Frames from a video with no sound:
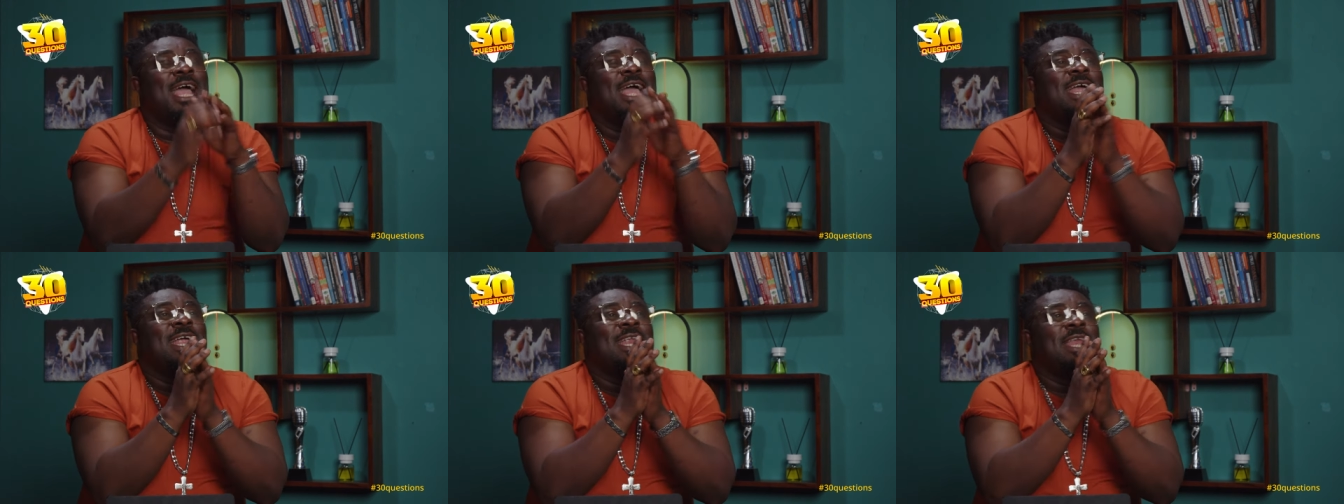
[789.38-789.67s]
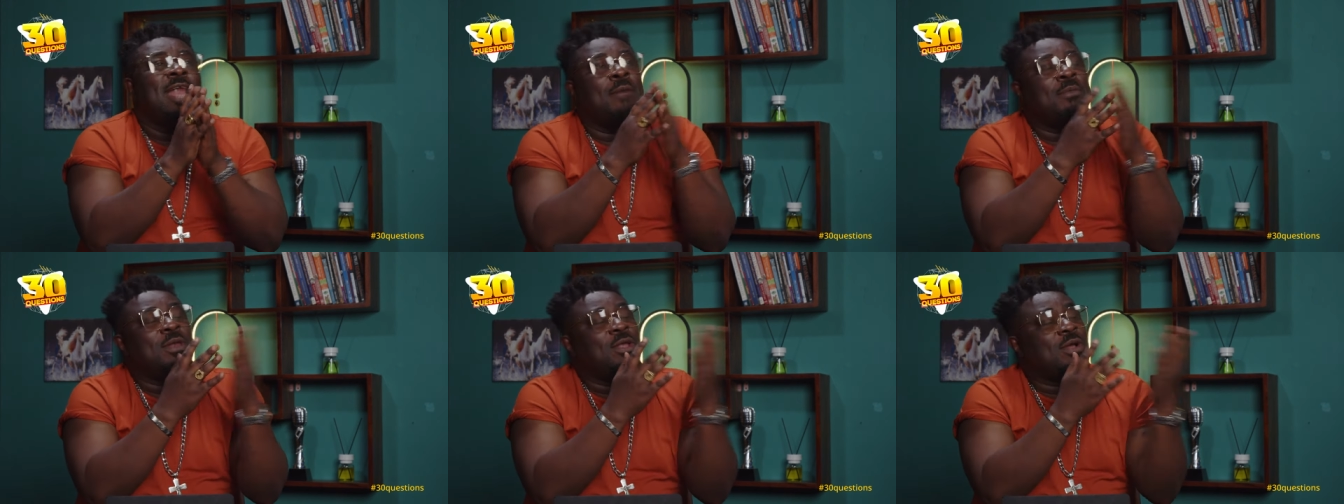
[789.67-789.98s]

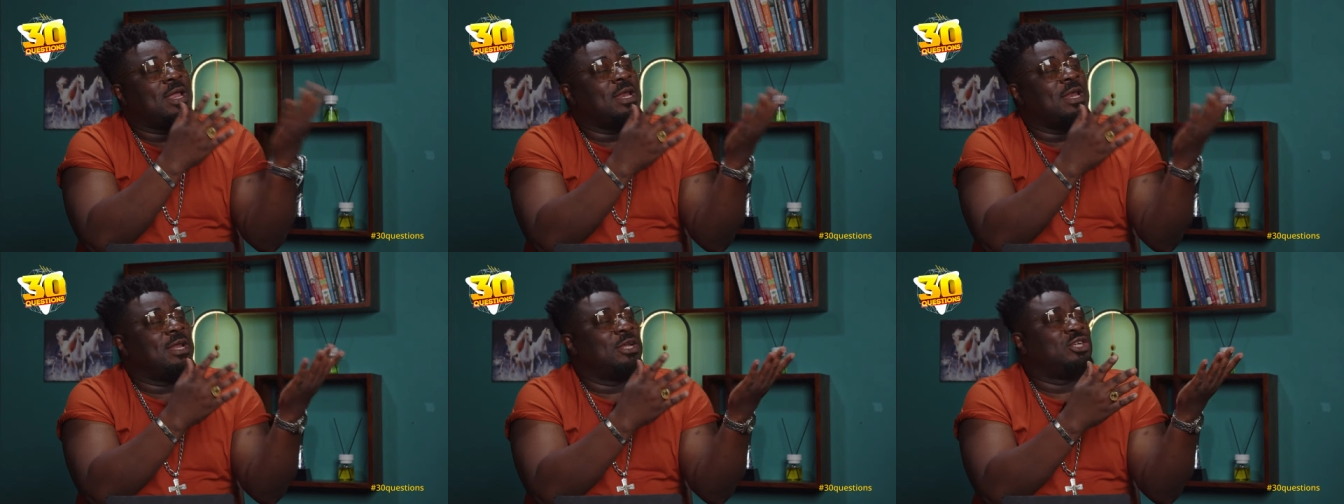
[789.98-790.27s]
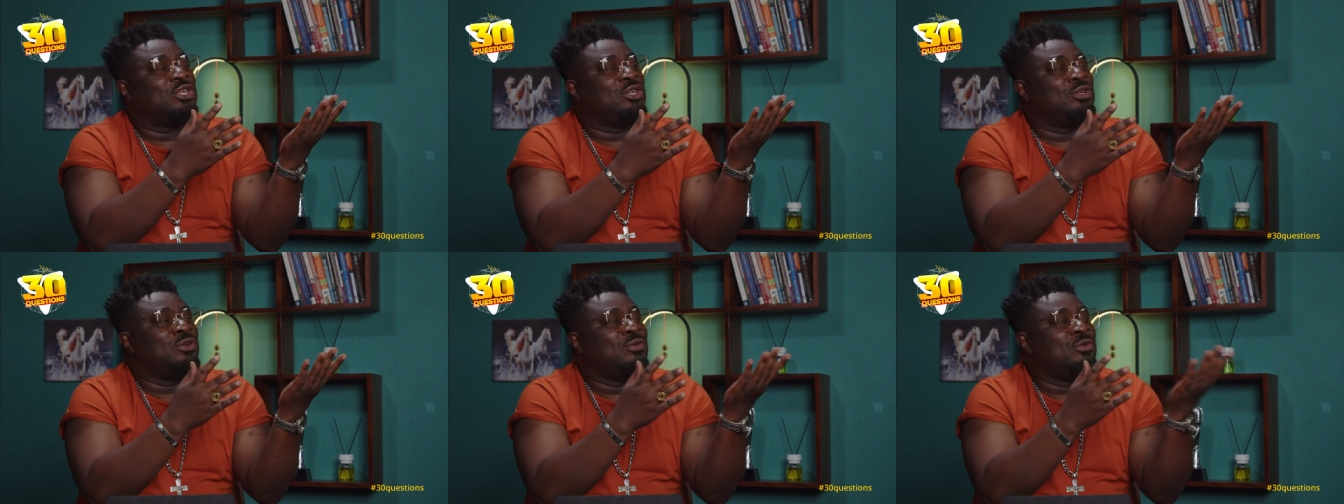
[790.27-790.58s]
Now, I'm looking
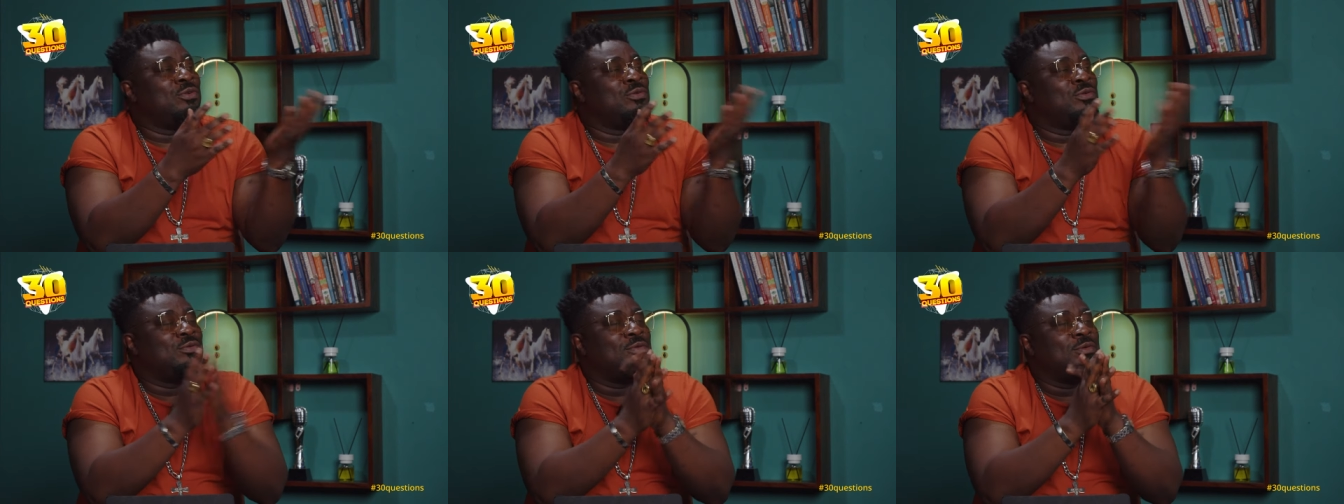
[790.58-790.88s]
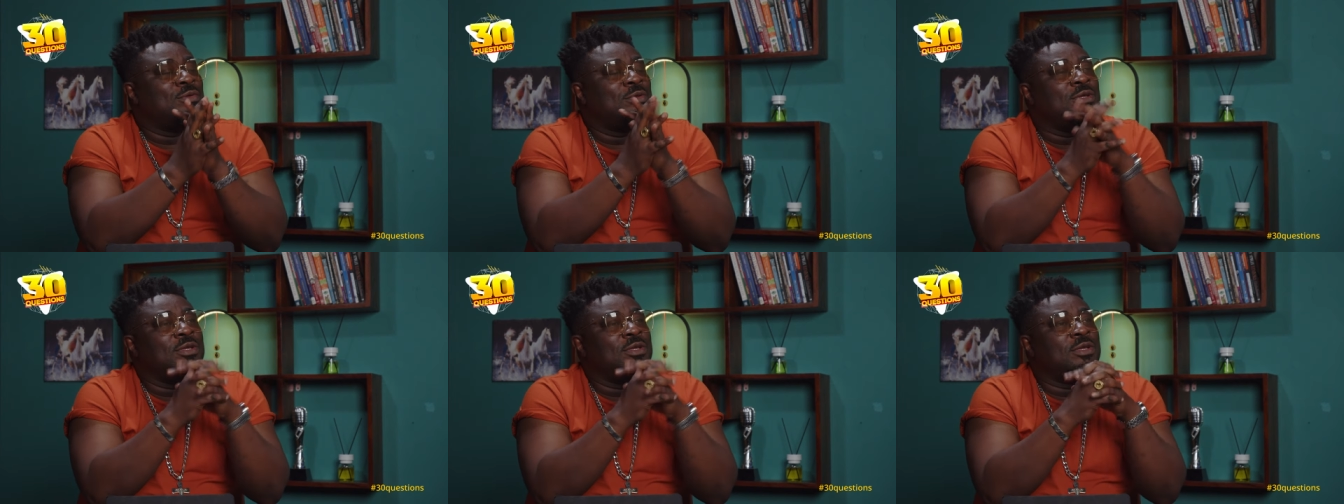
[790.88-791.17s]
at you.
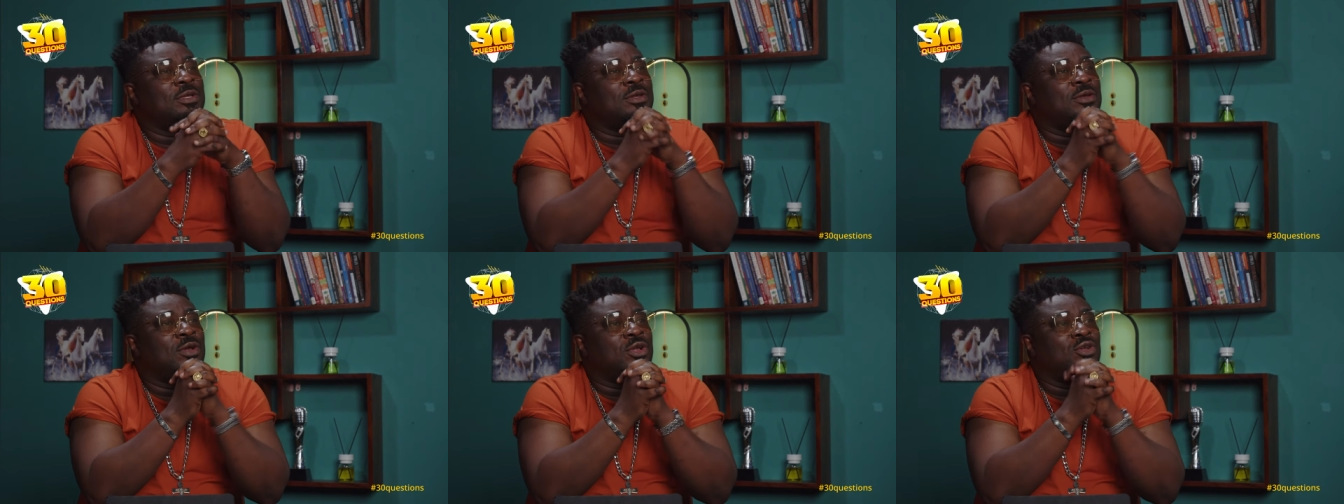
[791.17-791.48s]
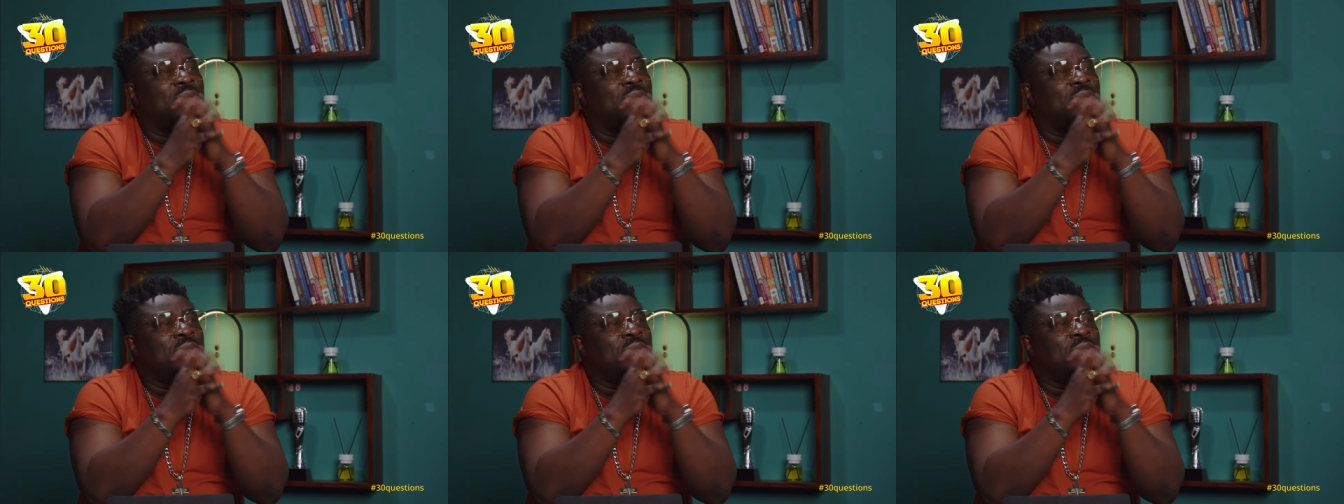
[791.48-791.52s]
You know, you're